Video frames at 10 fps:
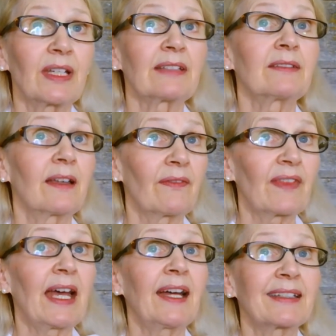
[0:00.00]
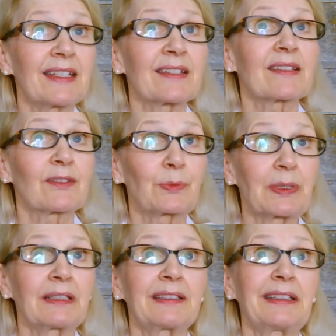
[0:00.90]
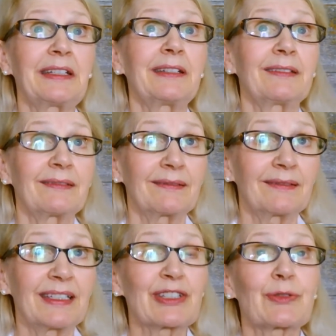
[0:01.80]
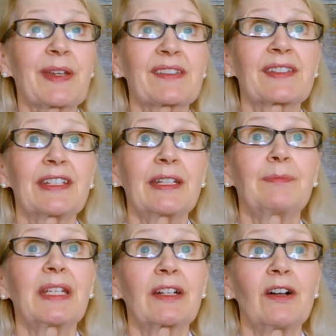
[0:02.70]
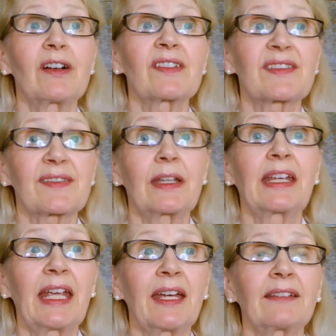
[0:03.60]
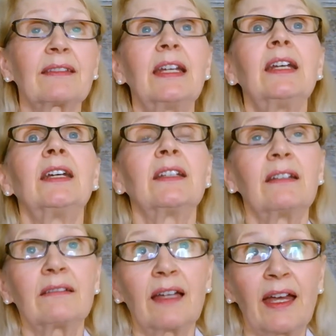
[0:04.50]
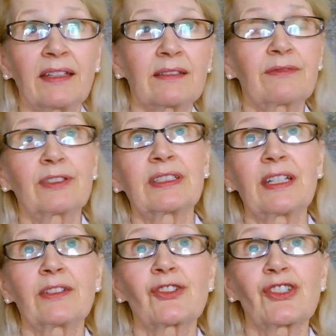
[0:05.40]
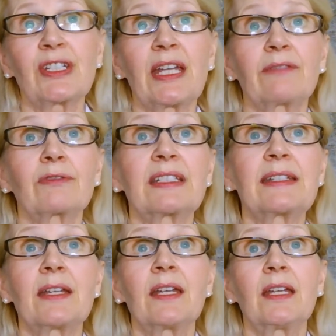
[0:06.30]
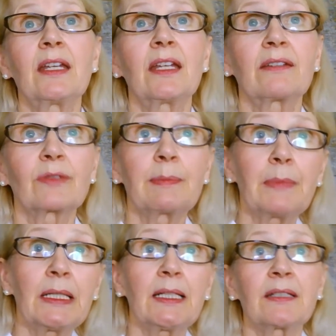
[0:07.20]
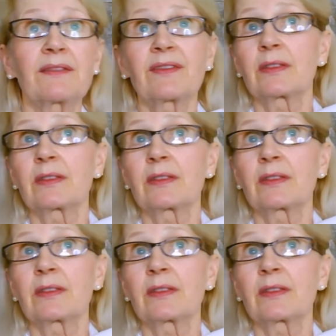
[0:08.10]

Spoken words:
and that is really interesting because again, and different energy every day, every month,